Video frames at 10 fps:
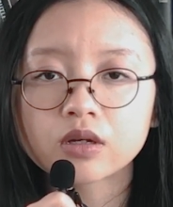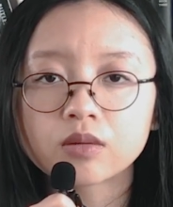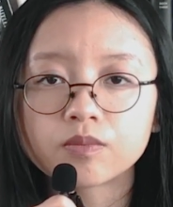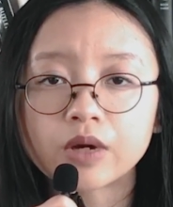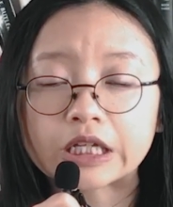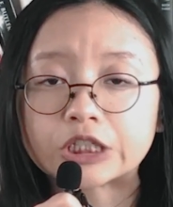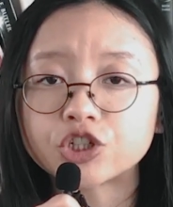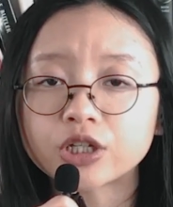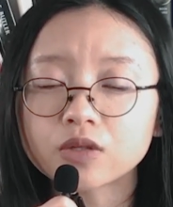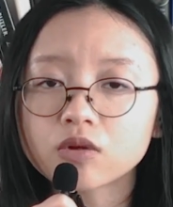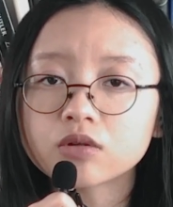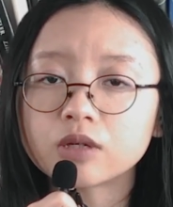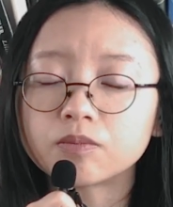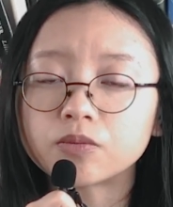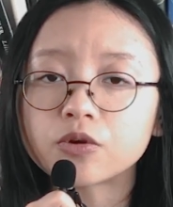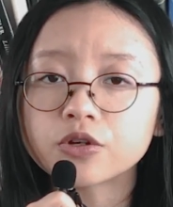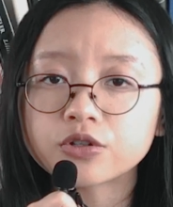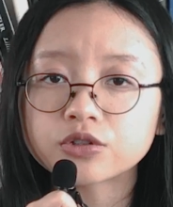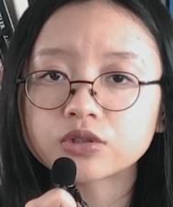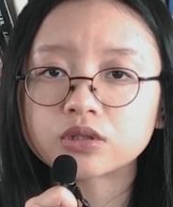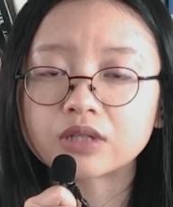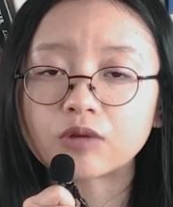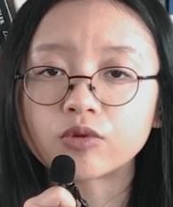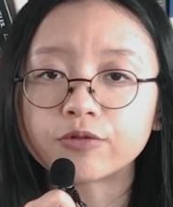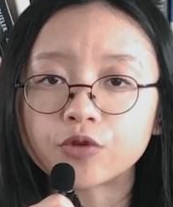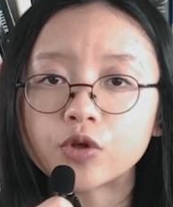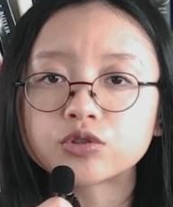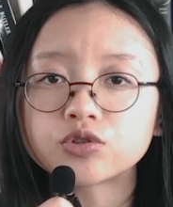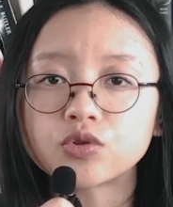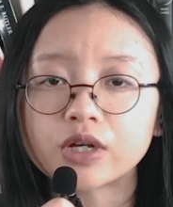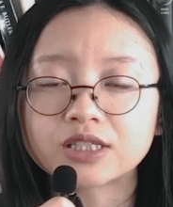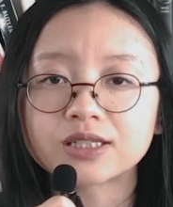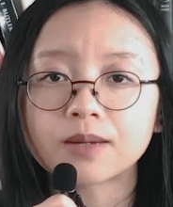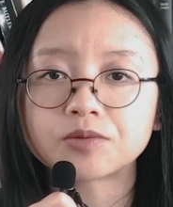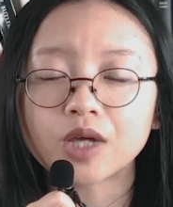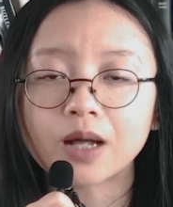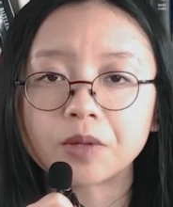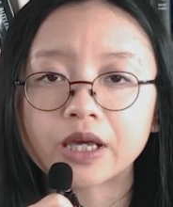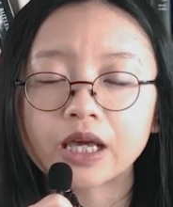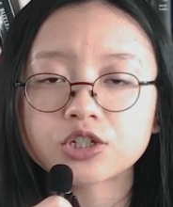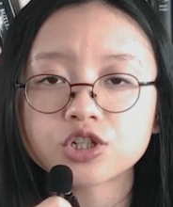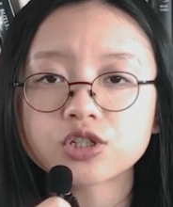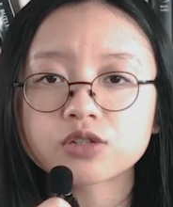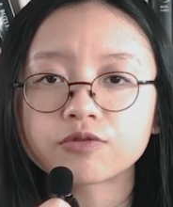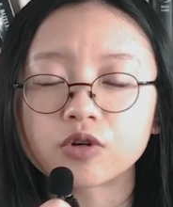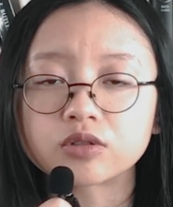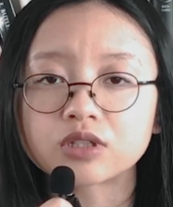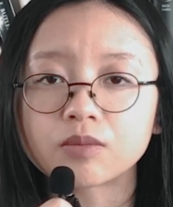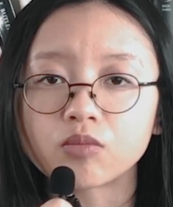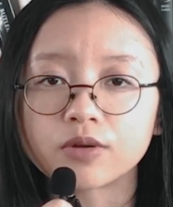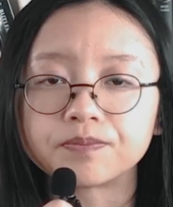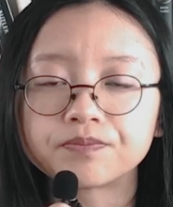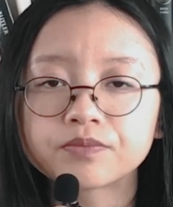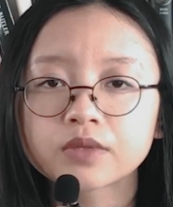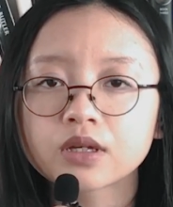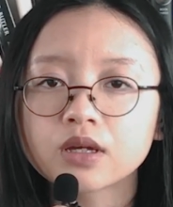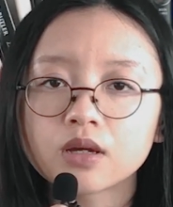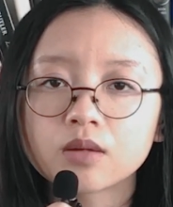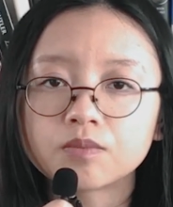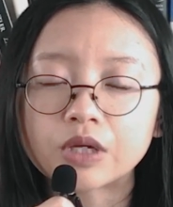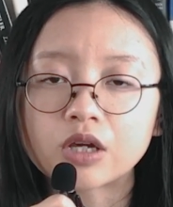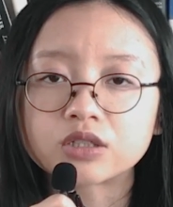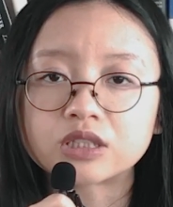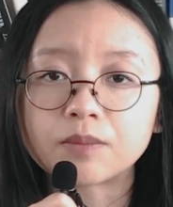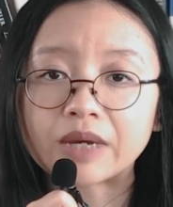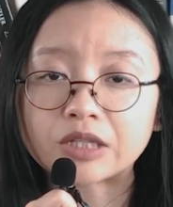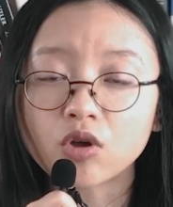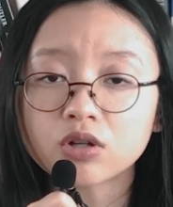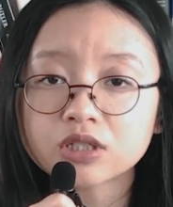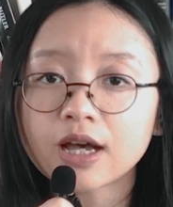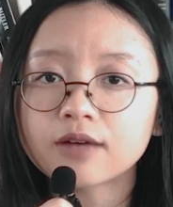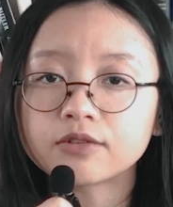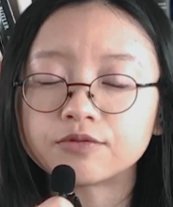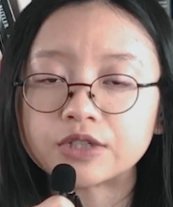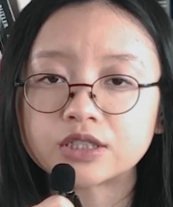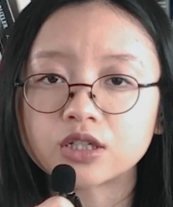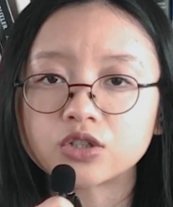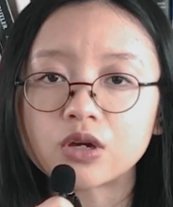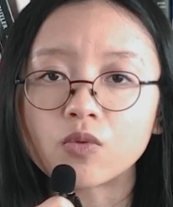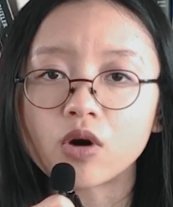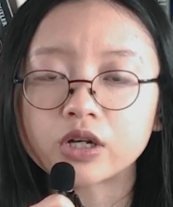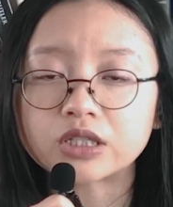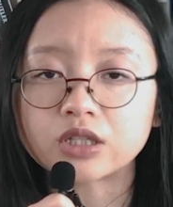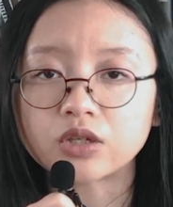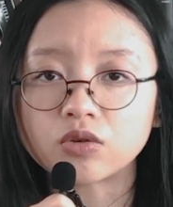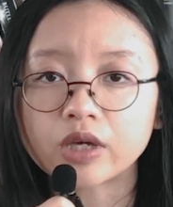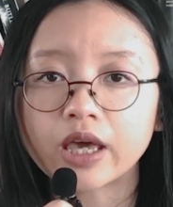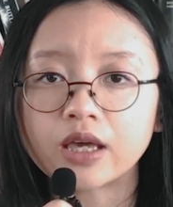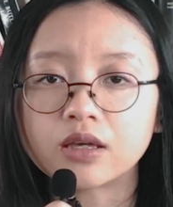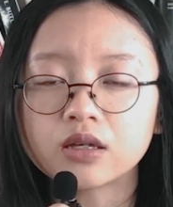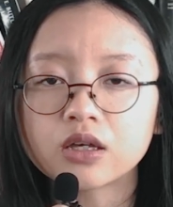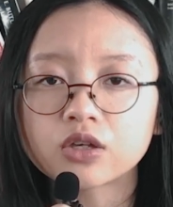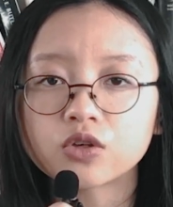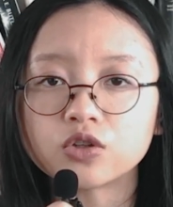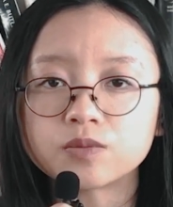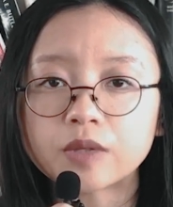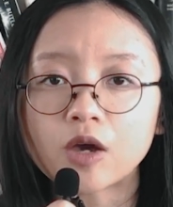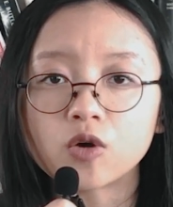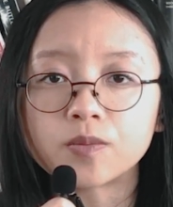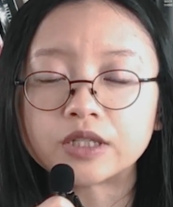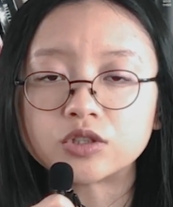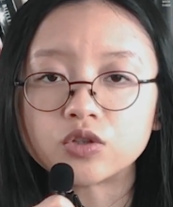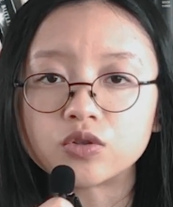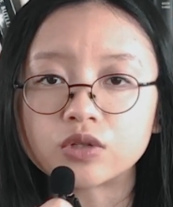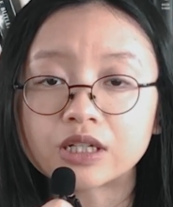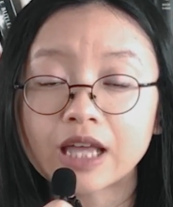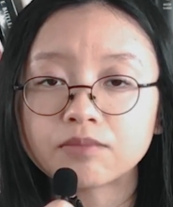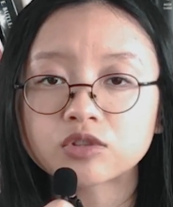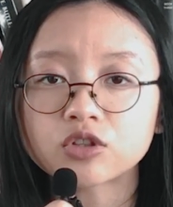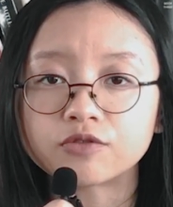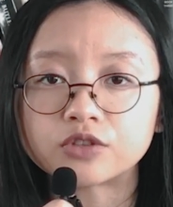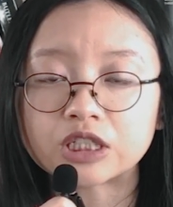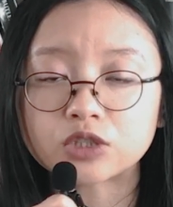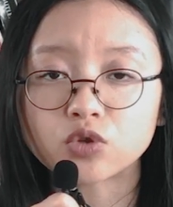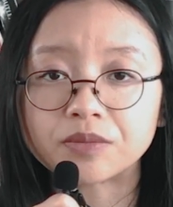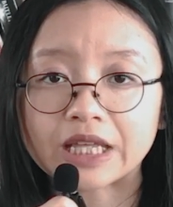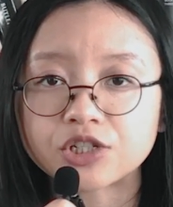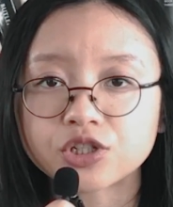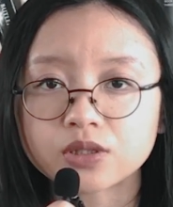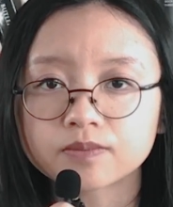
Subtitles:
but in general, employers that refuse to accept applications from someone because they may not have a visa to work in the UK could be open to claims of discrimination,